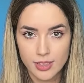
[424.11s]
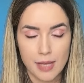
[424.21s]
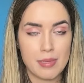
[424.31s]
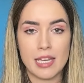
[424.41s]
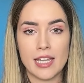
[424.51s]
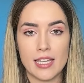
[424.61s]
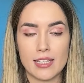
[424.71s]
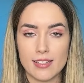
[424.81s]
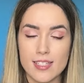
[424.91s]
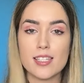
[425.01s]
I mean,
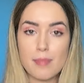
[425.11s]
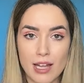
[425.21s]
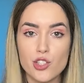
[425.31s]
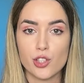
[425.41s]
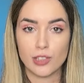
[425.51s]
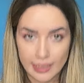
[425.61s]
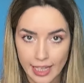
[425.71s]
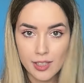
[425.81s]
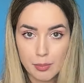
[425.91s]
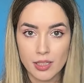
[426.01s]
this is a magical
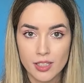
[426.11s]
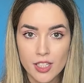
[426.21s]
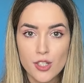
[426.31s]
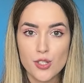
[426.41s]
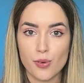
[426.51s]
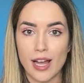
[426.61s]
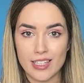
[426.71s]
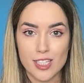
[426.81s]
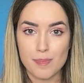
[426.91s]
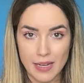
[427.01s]
academy, so I
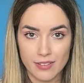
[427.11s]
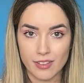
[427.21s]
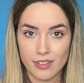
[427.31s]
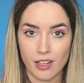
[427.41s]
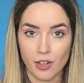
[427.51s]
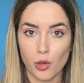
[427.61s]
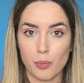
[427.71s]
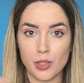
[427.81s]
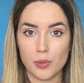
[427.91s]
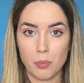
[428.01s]
expected a little
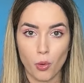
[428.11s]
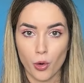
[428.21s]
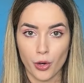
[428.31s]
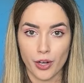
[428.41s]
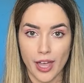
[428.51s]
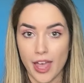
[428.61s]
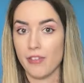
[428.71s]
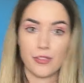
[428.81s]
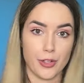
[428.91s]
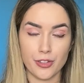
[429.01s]
bit more
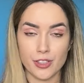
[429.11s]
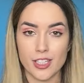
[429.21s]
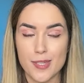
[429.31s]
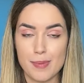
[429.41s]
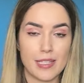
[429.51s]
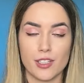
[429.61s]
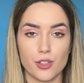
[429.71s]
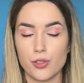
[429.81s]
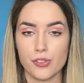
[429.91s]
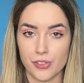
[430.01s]
effort in explaining the
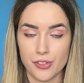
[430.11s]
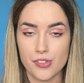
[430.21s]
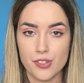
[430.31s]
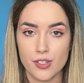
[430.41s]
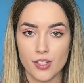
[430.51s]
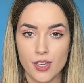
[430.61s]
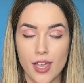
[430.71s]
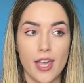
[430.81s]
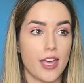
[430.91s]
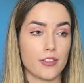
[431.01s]
universe.
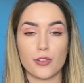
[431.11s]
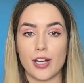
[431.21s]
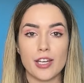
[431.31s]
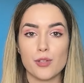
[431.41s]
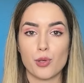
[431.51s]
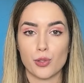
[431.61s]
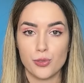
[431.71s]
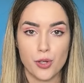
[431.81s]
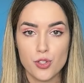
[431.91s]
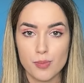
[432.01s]
And for anyone who
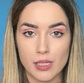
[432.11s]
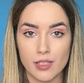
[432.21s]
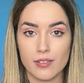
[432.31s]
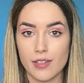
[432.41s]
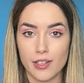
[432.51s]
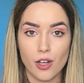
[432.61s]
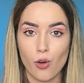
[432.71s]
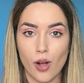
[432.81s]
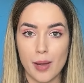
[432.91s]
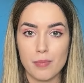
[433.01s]
knows me, they
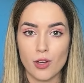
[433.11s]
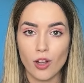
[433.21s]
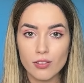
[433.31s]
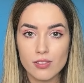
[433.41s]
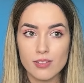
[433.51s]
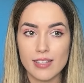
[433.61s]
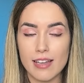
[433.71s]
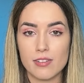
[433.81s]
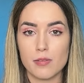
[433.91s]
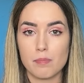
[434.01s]
know I'm not
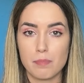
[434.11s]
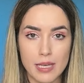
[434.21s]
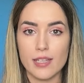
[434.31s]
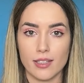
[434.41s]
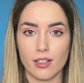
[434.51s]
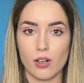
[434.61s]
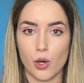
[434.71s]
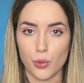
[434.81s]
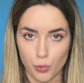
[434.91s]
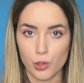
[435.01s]
that big
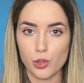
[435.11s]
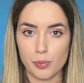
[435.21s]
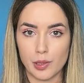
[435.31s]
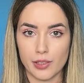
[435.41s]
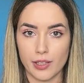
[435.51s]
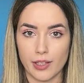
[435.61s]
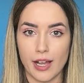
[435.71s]
on world building.